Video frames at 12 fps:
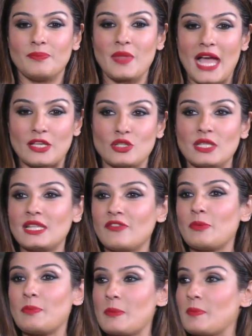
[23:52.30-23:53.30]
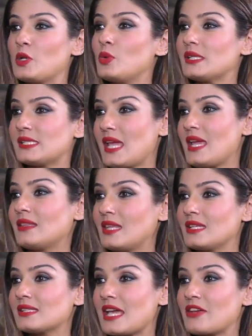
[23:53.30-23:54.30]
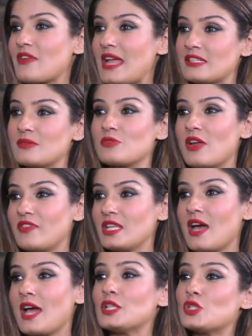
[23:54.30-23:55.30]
actually there were people who were saying things like random Raveena